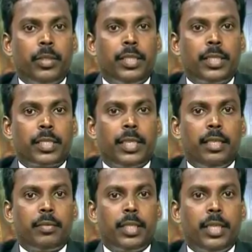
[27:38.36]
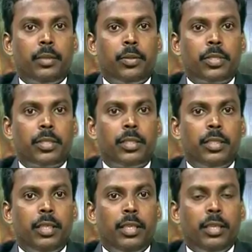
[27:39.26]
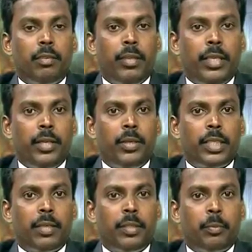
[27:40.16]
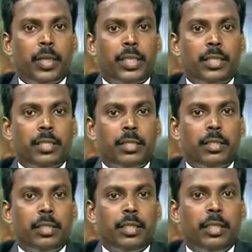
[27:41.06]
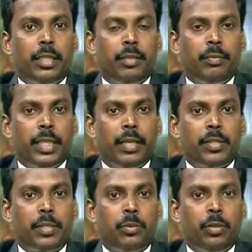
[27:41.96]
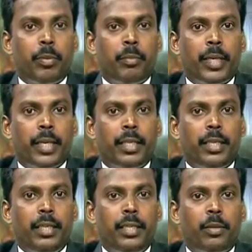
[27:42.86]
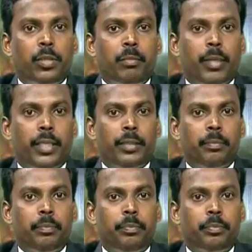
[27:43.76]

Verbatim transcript: So, in such kind of scenarios we need to have the productions f derives opening bracket e closing bracket.